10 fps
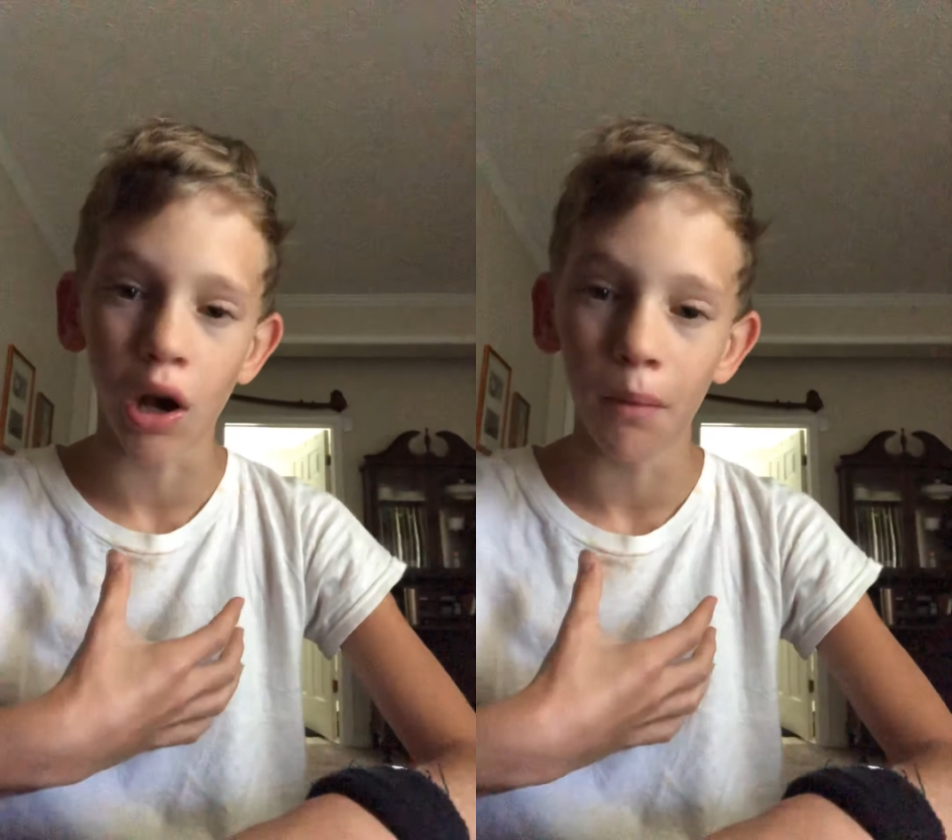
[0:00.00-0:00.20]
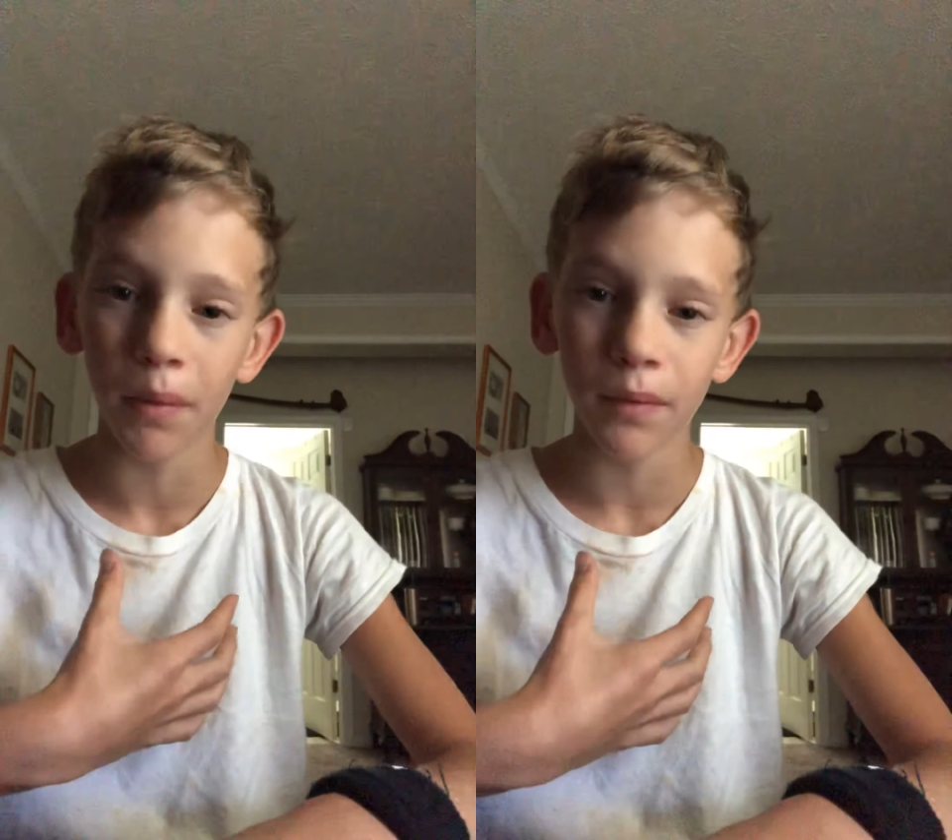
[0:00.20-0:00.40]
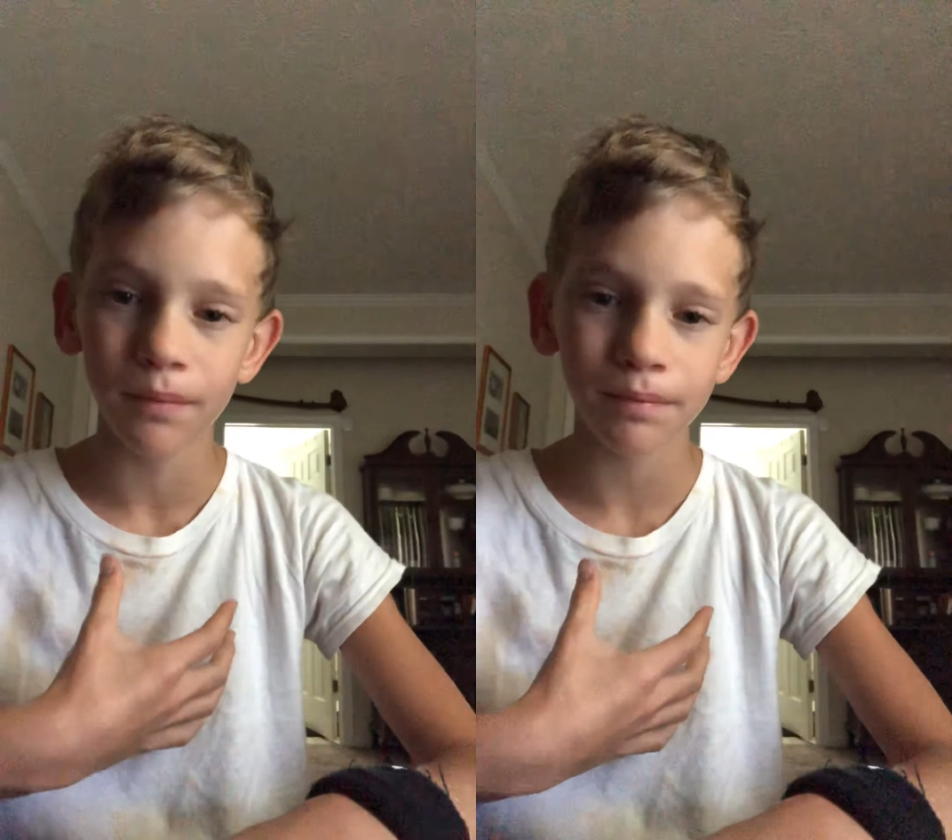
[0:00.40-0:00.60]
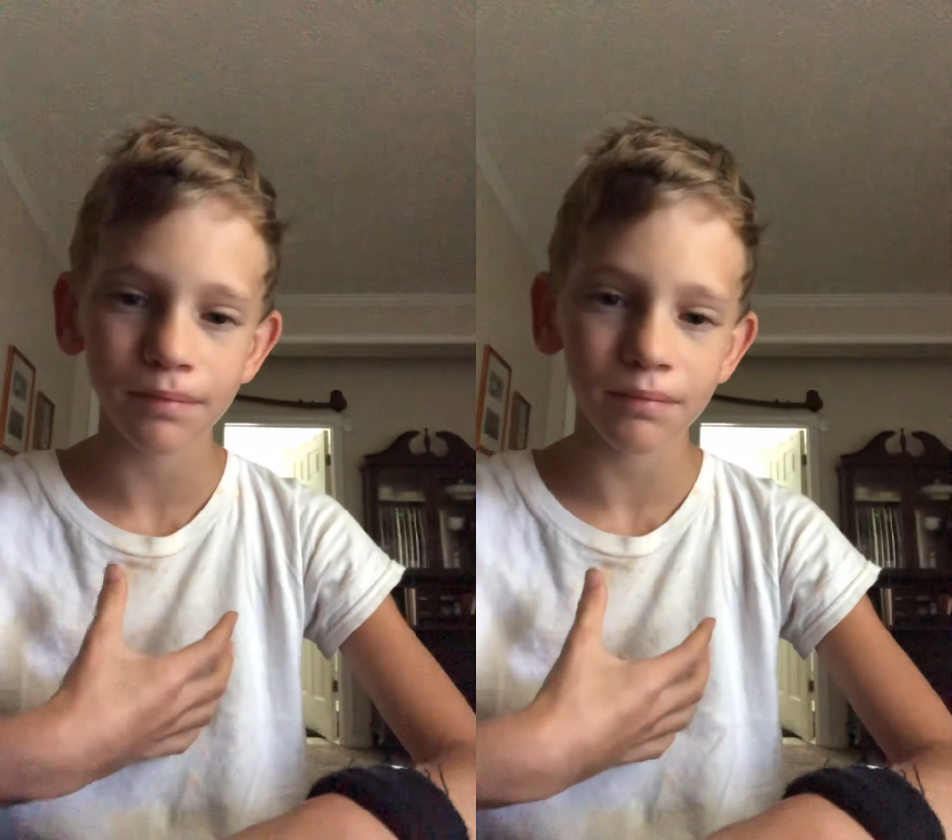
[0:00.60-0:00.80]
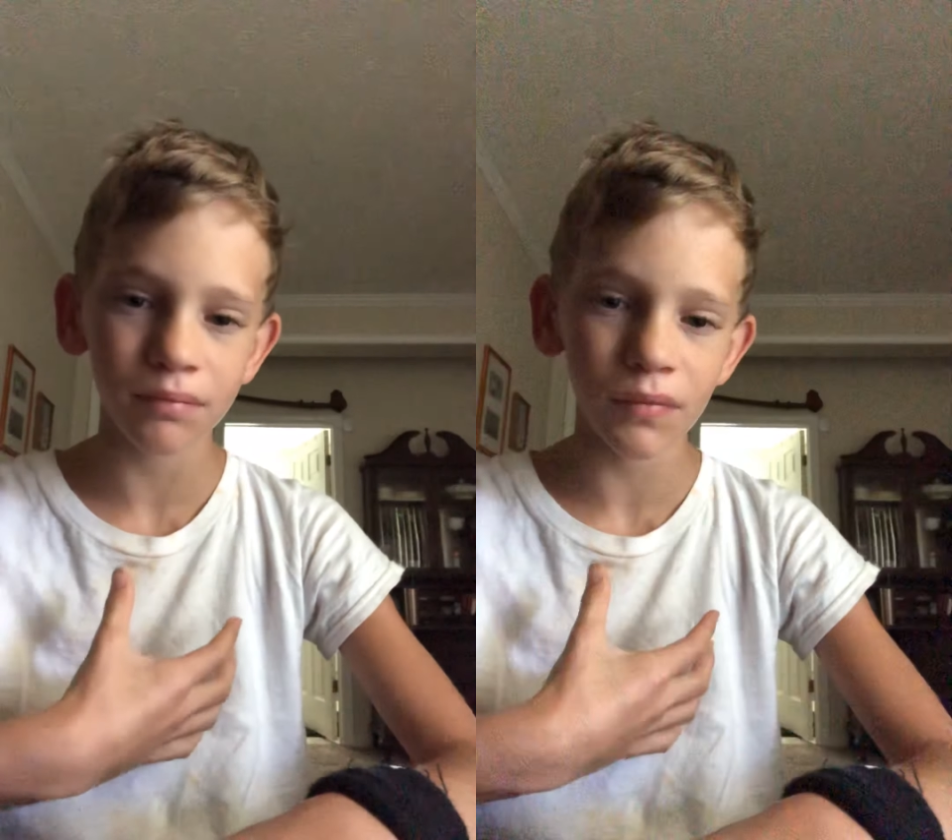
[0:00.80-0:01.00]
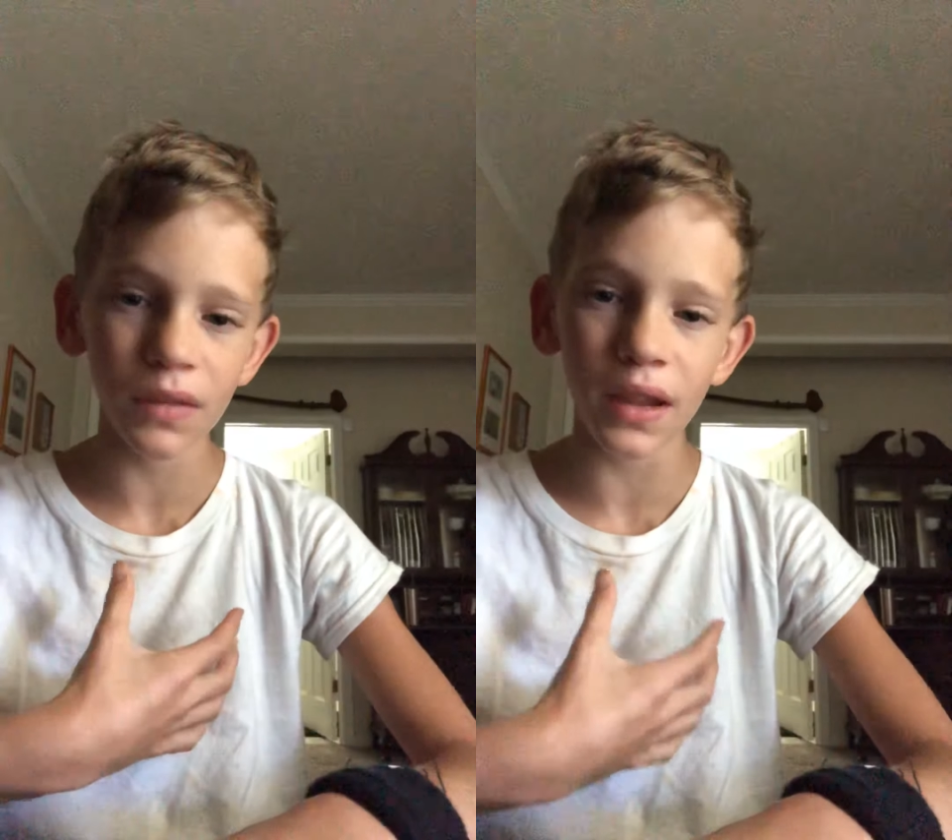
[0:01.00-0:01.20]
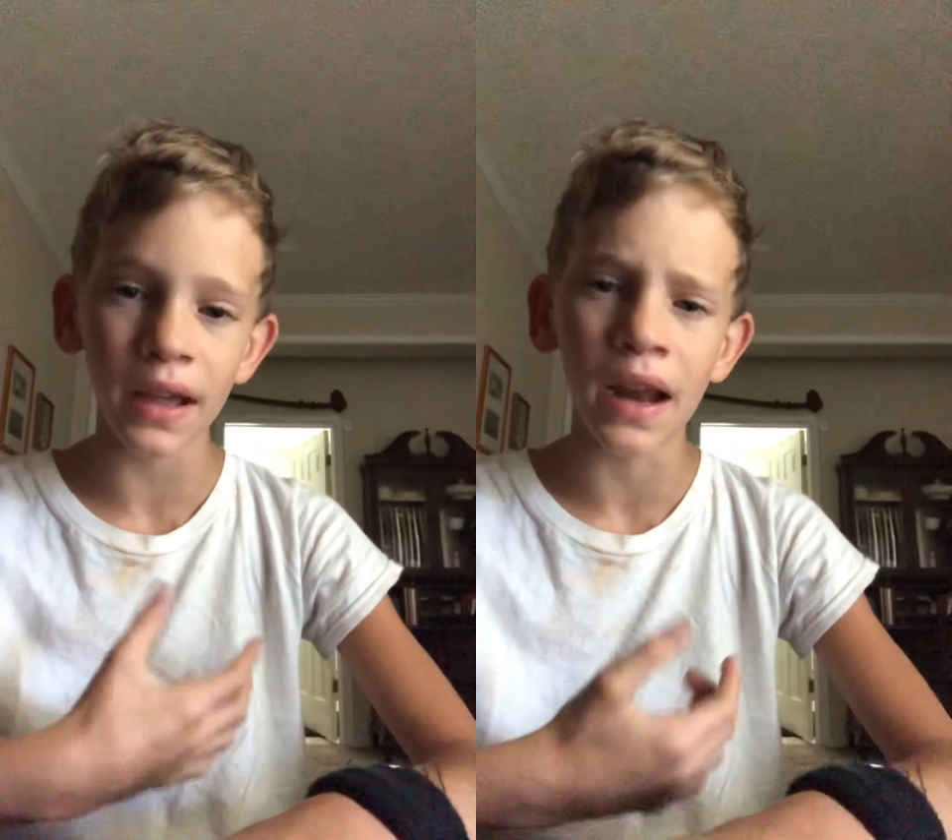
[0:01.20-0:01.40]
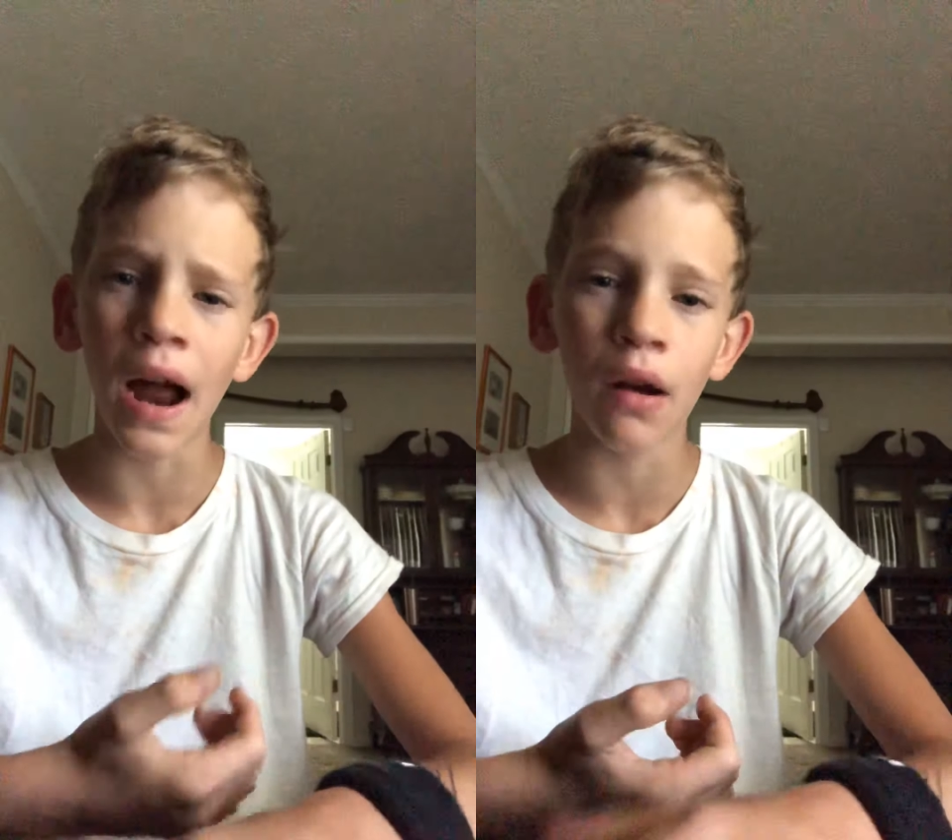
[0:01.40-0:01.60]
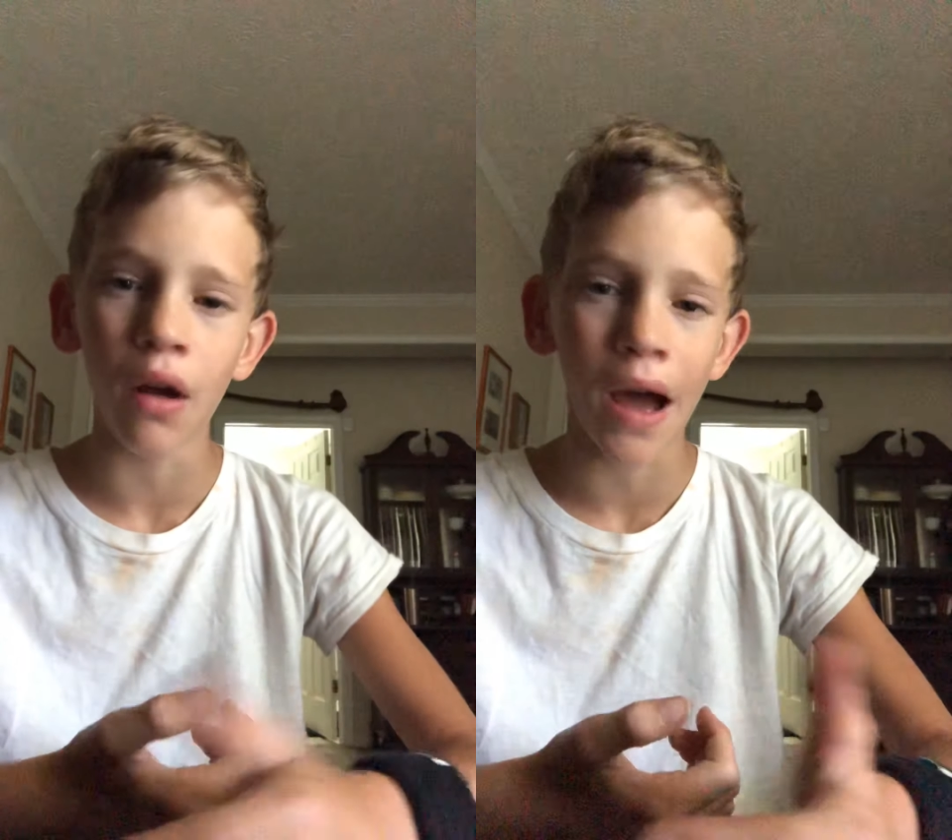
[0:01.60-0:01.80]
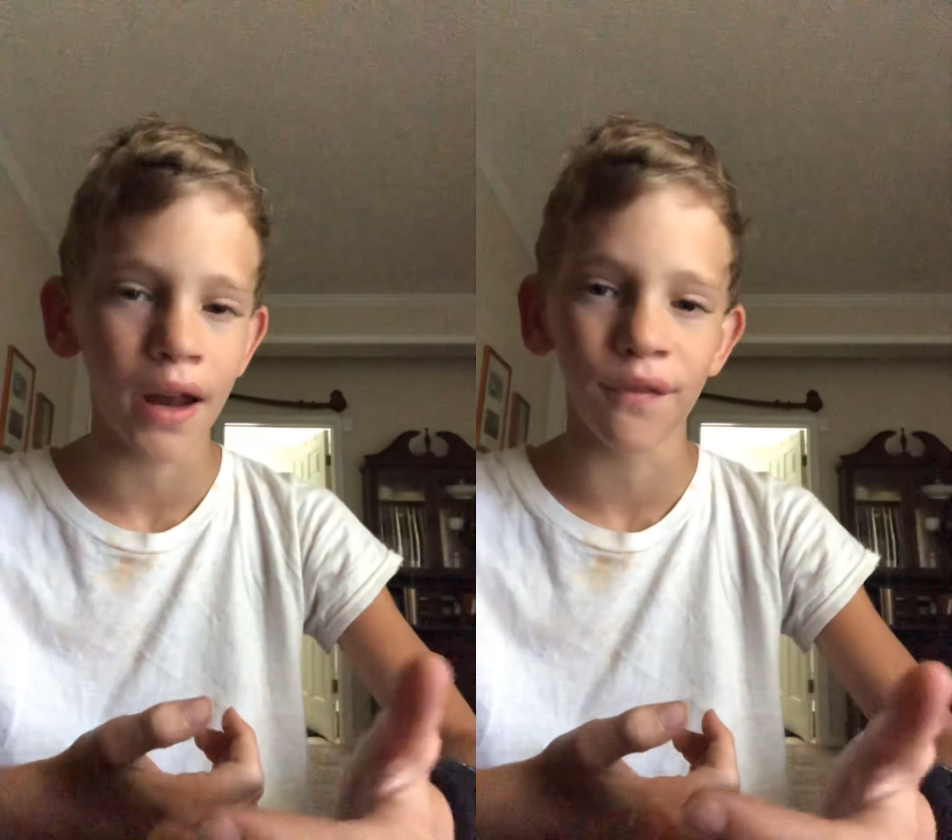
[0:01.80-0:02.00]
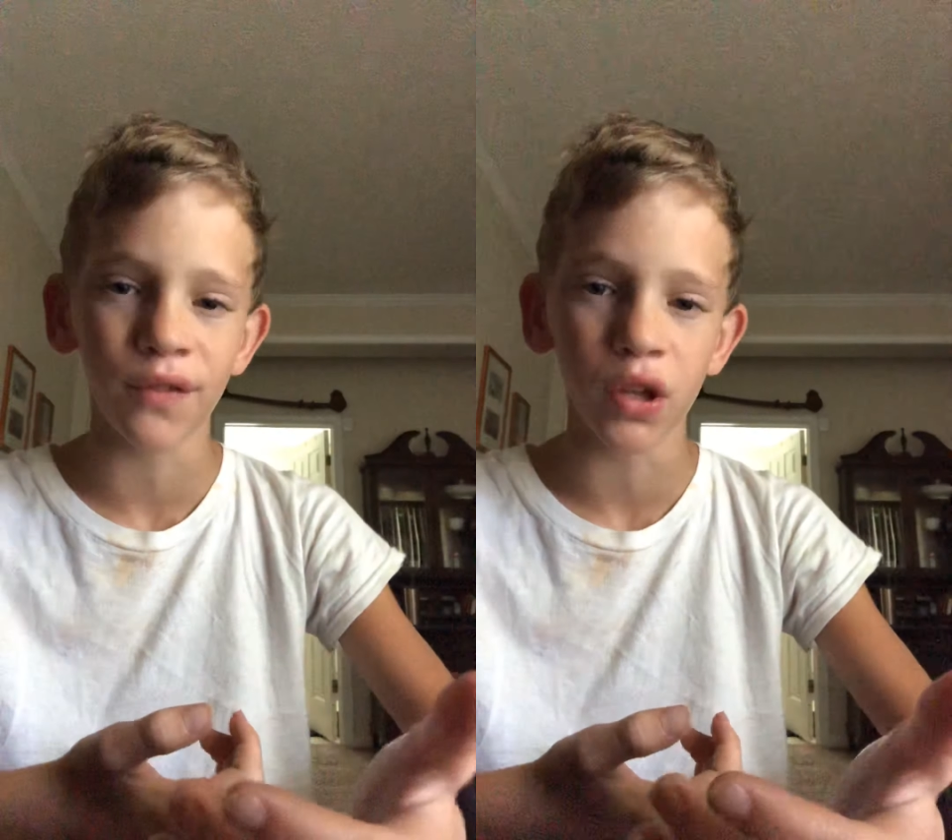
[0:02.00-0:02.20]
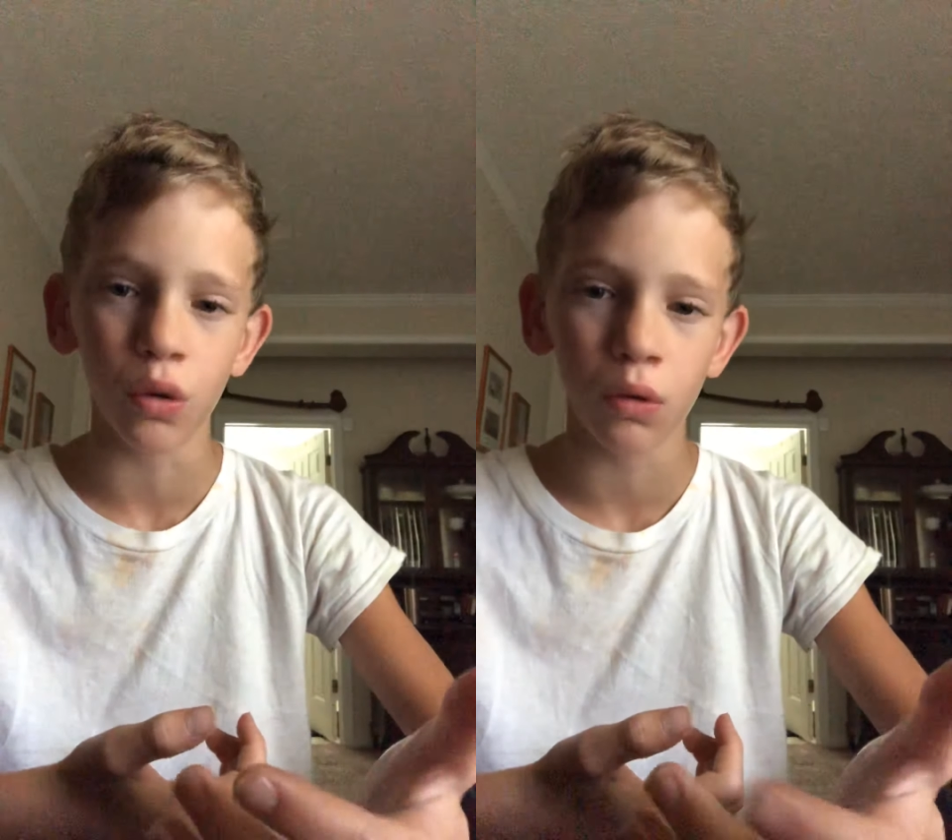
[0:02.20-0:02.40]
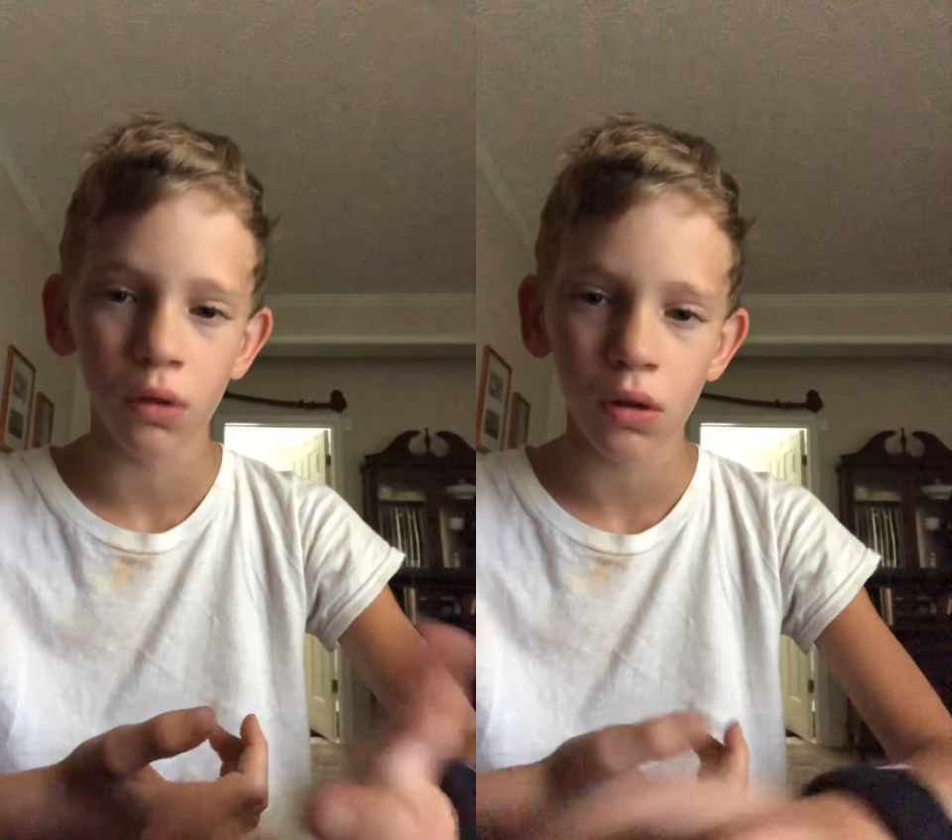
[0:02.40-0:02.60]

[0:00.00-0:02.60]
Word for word: up, and I don't know how to feel.